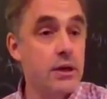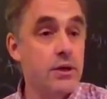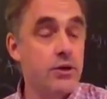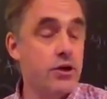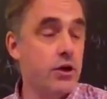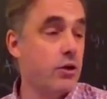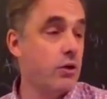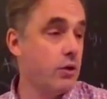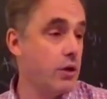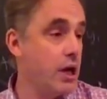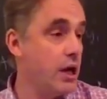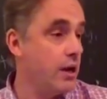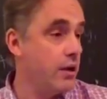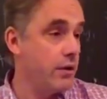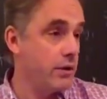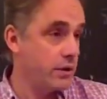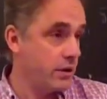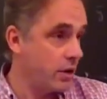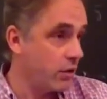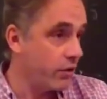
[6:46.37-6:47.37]
So,
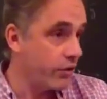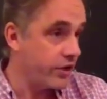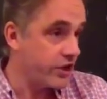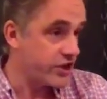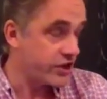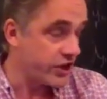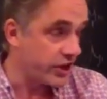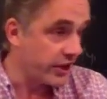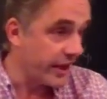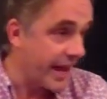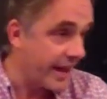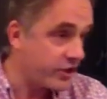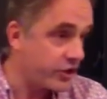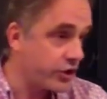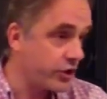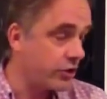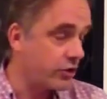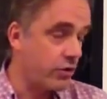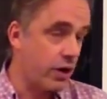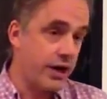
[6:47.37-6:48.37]
you know, the
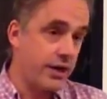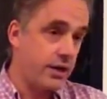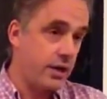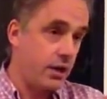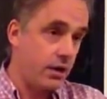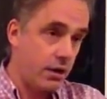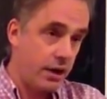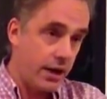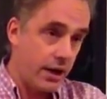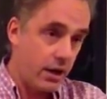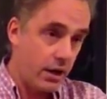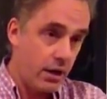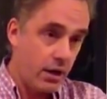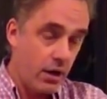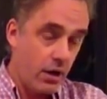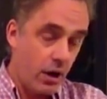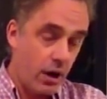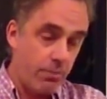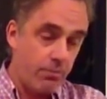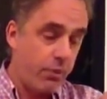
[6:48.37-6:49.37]
selection criteria
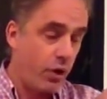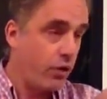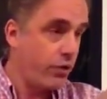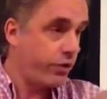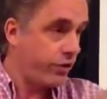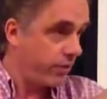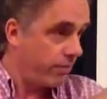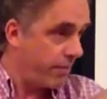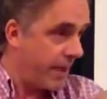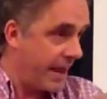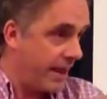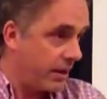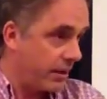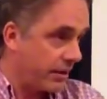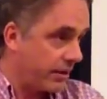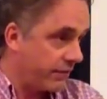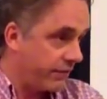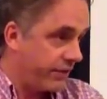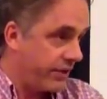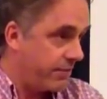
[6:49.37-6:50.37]
on both the
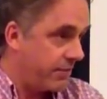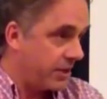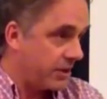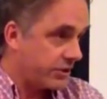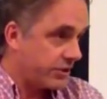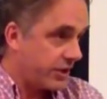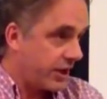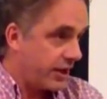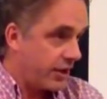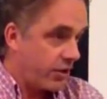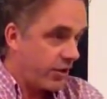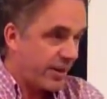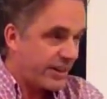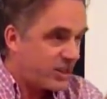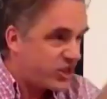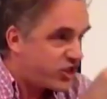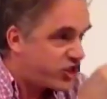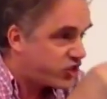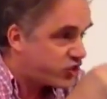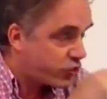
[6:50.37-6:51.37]
male and the female side are
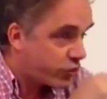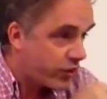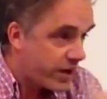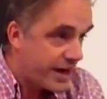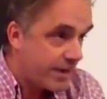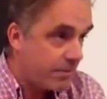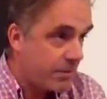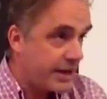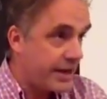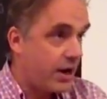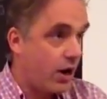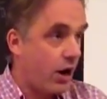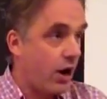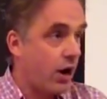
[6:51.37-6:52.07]
extremely